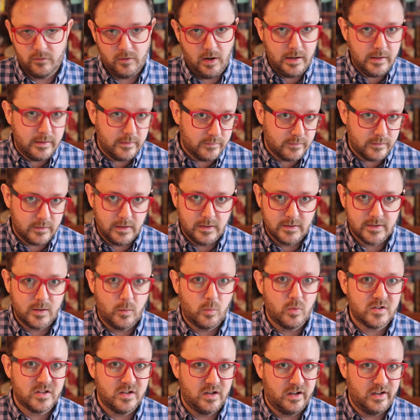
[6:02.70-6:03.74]
for any of these. I
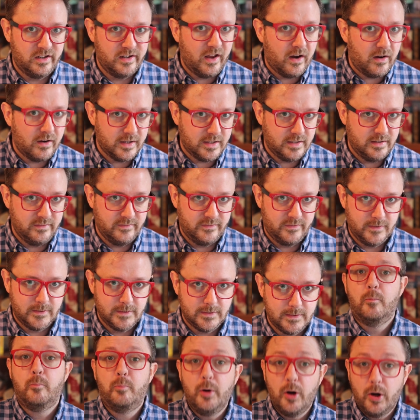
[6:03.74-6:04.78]
wasn't alive.
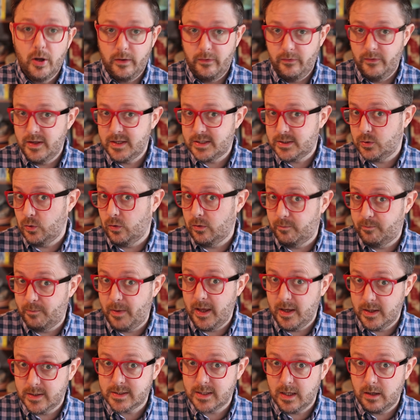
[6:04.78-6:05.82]
But, and this sort of
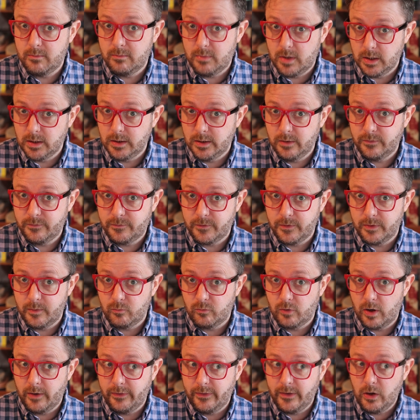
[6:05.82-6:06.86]
bears out my love for
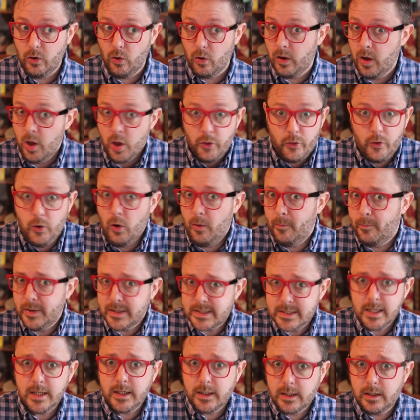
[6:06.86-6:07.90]
them, right? They're not
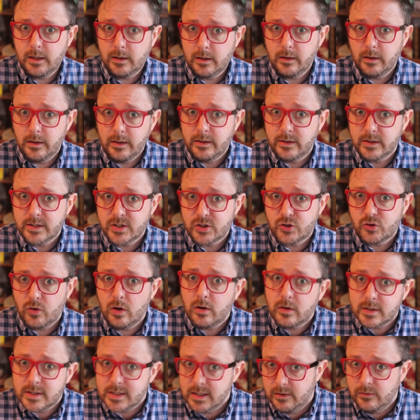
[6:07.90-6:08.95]
particularly
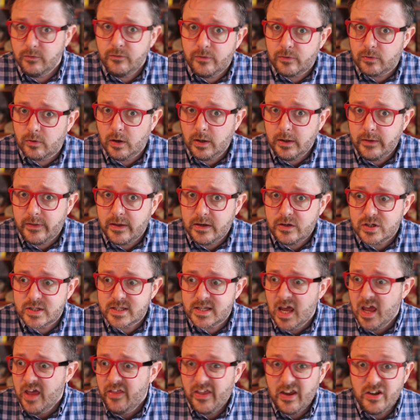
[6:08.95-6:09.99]
destructive, right? They
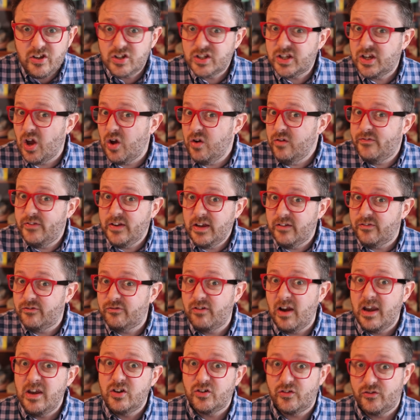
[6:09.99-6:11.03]
just go for your
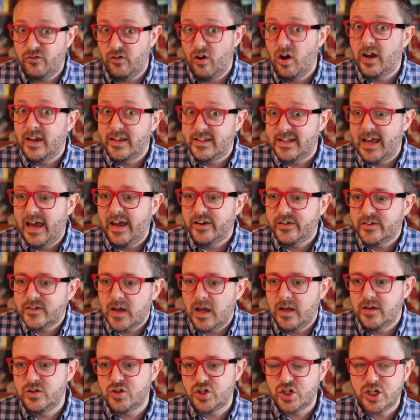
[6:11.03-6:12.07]
French fries and
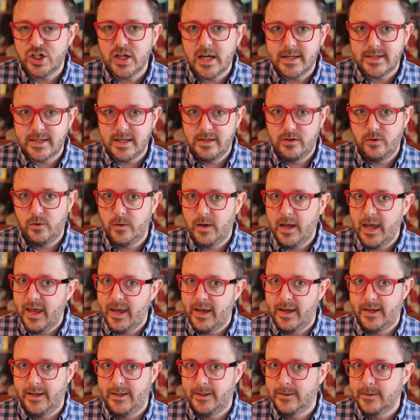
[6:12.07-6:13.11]
in your
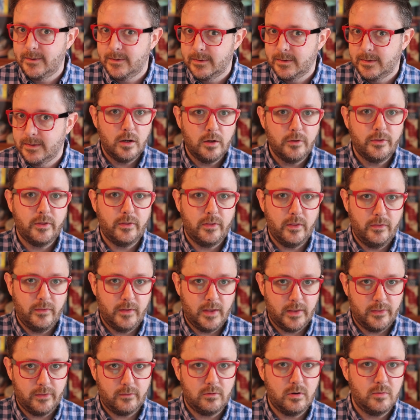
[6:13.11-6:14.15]
hair. Other than
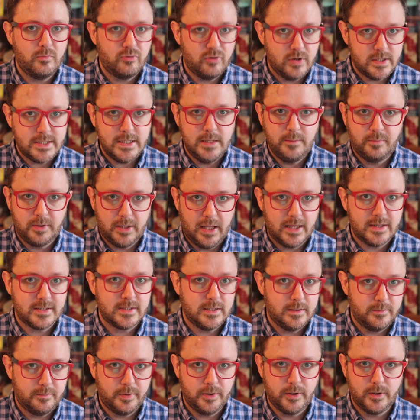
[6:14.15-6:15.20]
that, they're a pretty
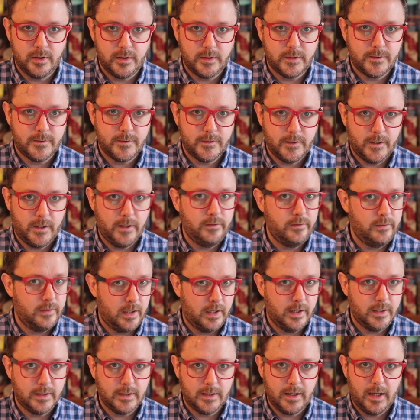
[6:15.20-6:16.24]
placid bird,
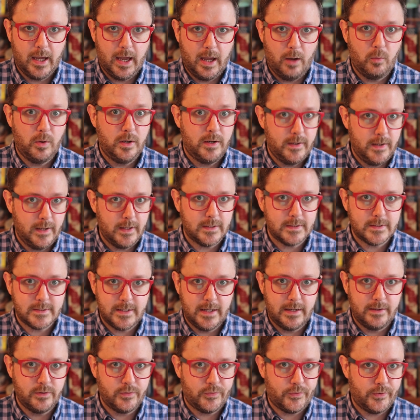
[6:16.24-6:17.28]
unlike our next
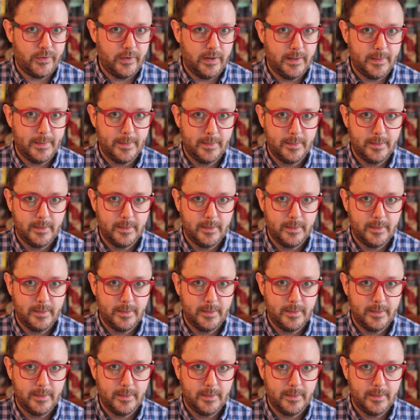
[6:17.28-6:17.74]
entry.